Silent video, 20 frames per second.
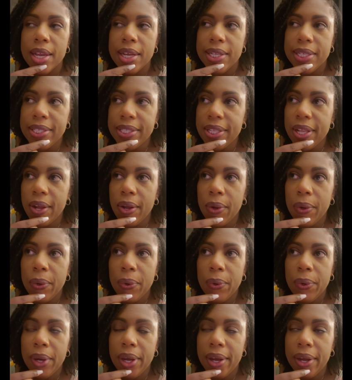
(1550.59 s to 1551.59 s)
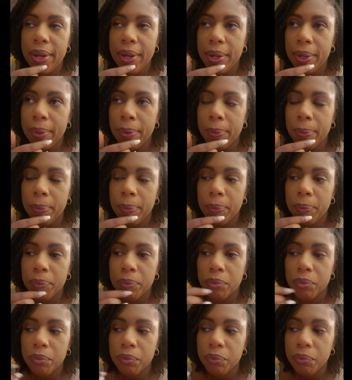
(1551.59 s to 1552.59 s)
So
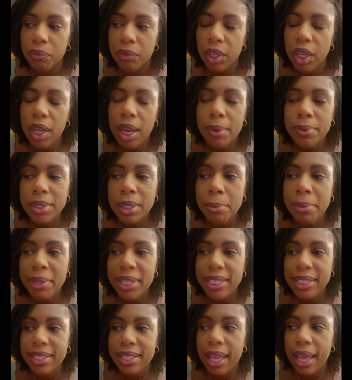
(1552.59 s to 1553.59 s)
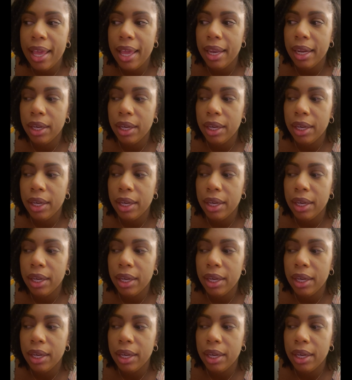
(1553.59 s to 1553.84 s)
I was a bit sad.